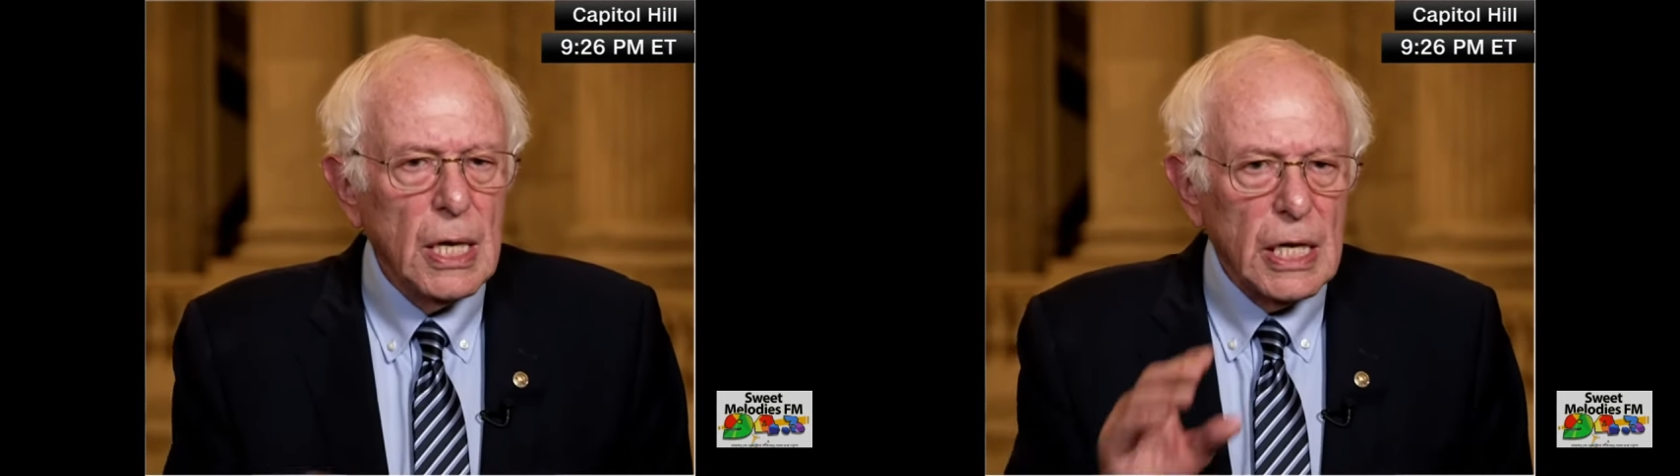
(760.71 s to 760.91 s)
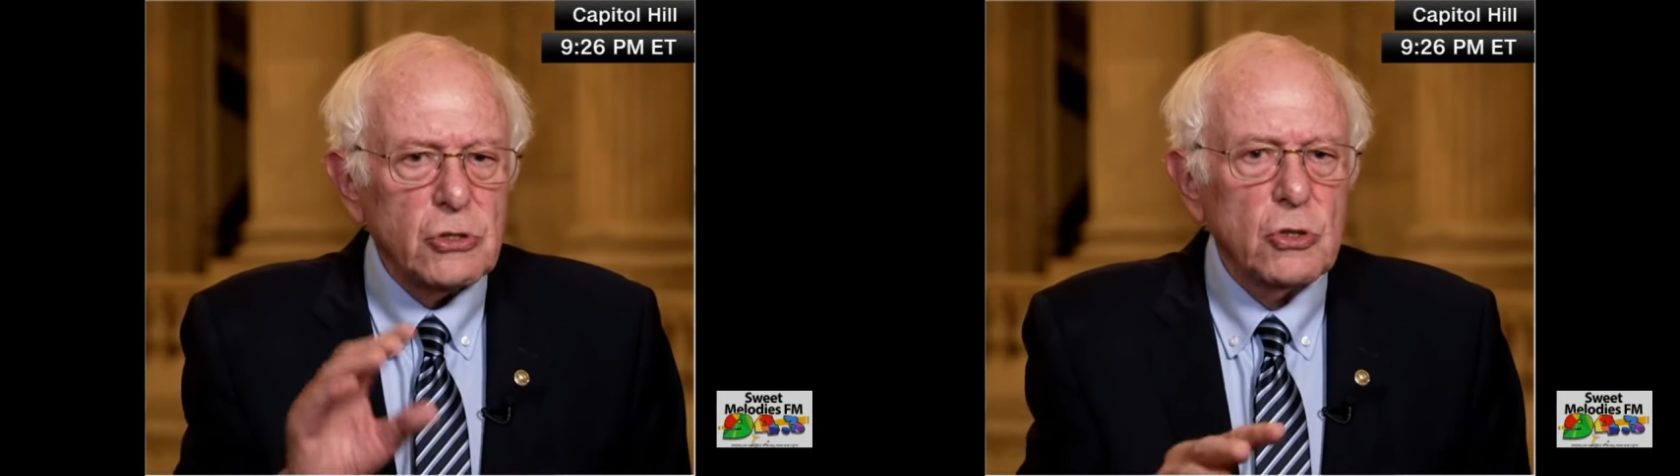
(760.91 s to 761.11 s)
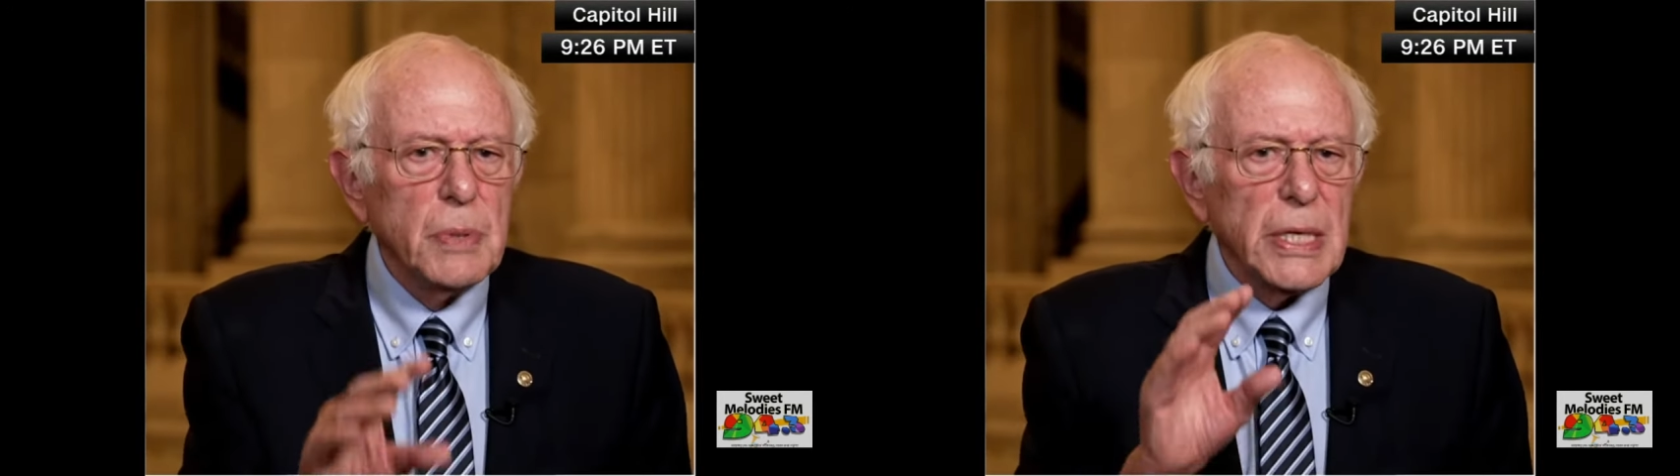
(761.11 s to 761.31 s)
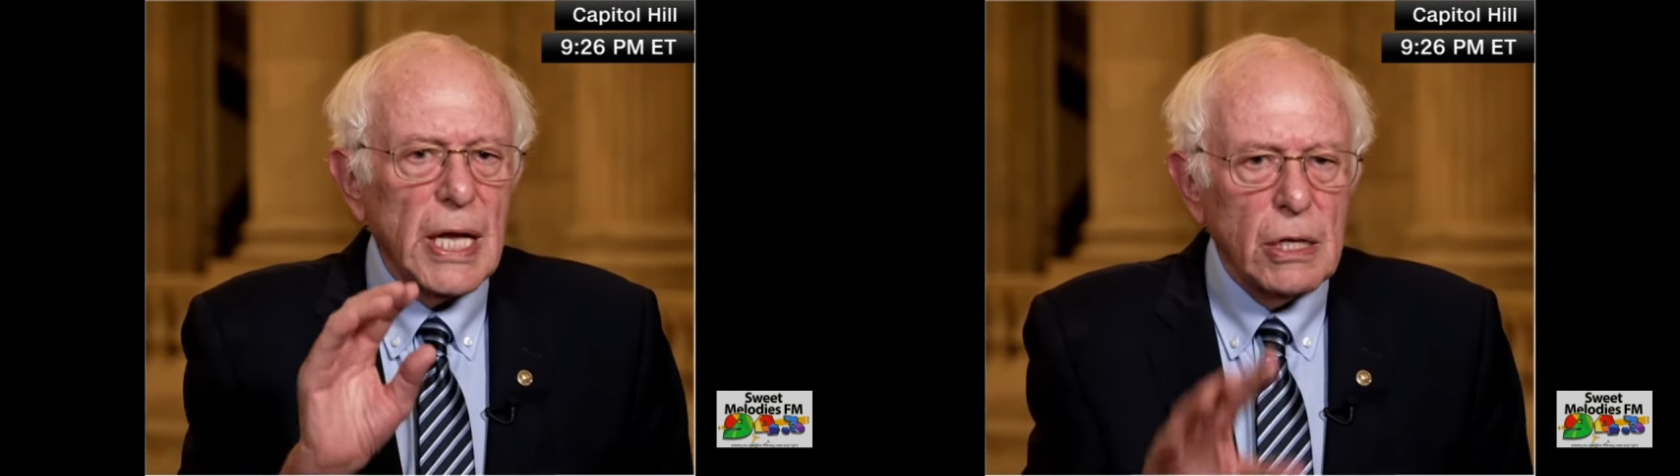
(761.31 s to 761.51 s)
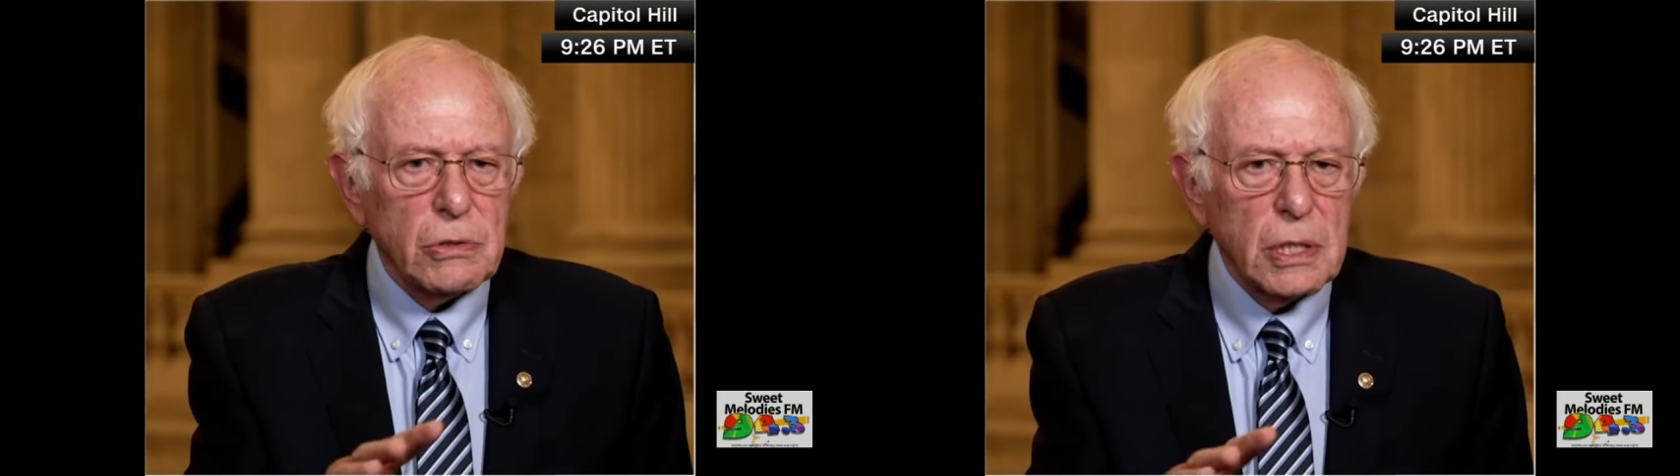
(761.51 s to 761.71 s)
and too many
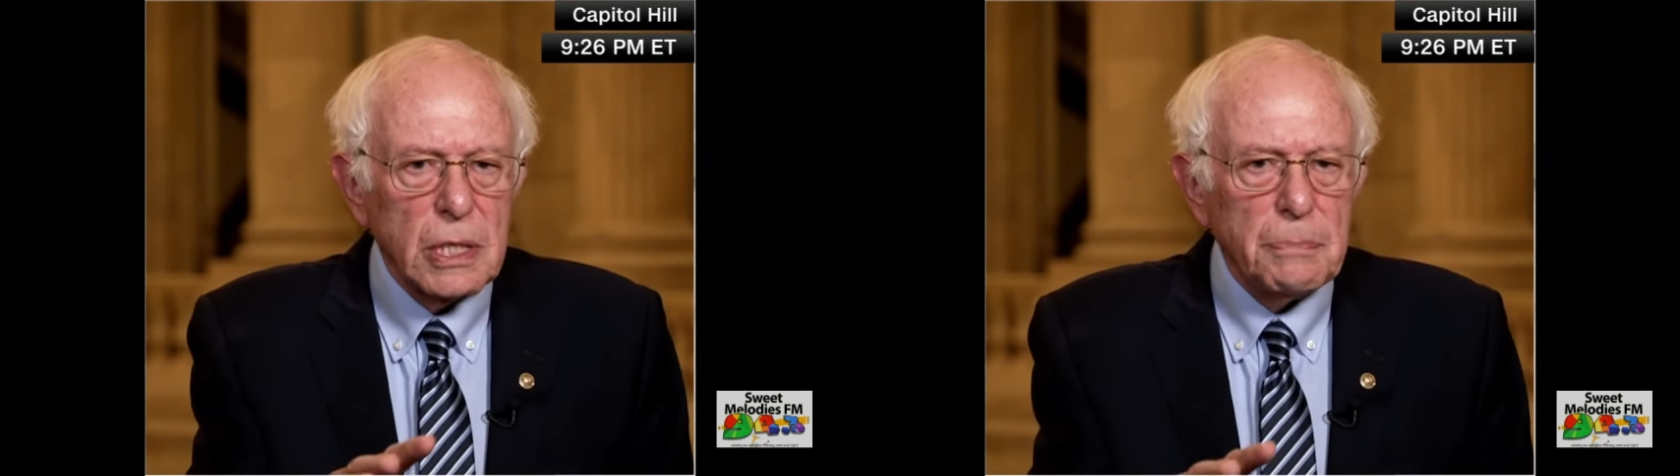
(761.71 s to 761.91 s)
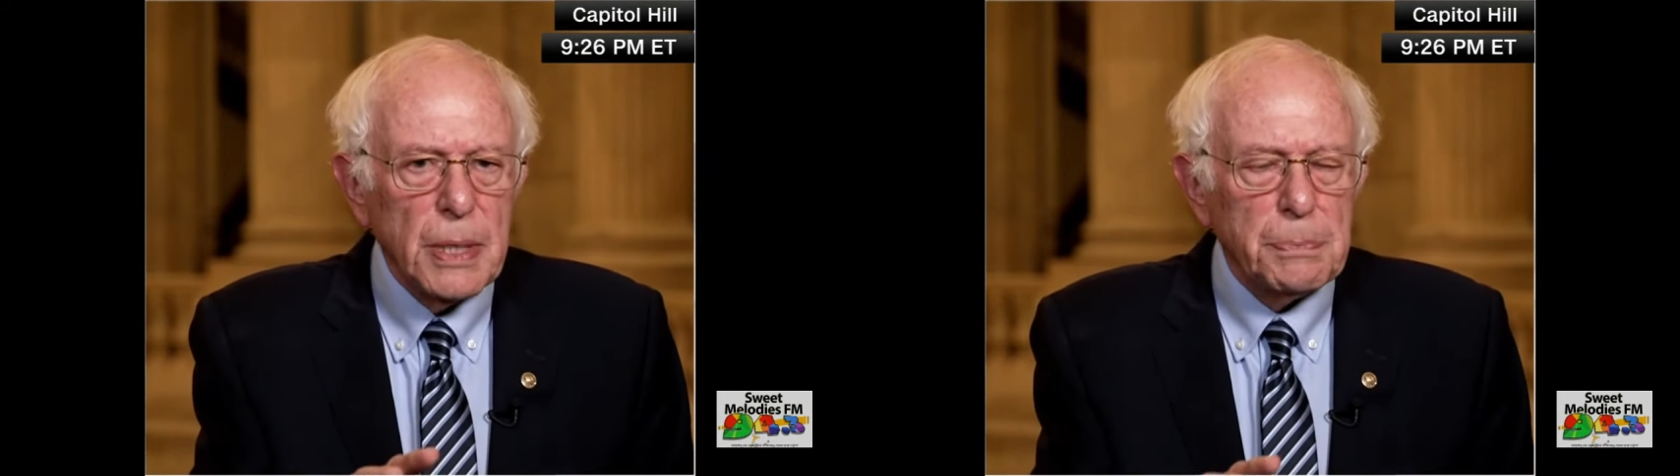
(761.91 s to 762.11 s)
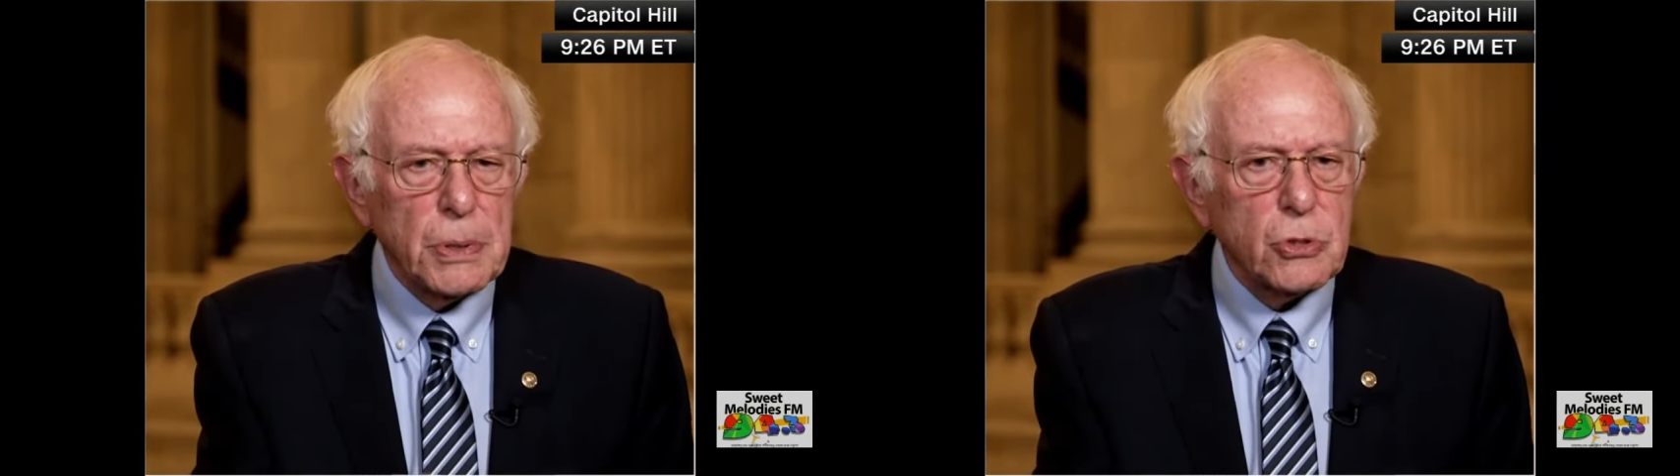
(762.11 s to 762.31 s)
elderly people,